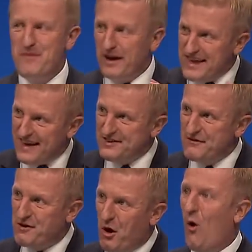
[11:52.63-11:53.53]
Yes,
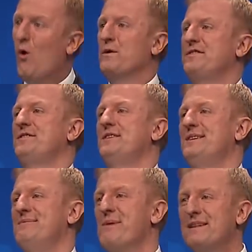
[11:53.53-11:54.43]
of course,
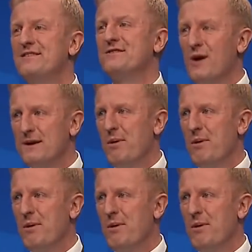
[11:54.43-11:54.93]
Britain's growing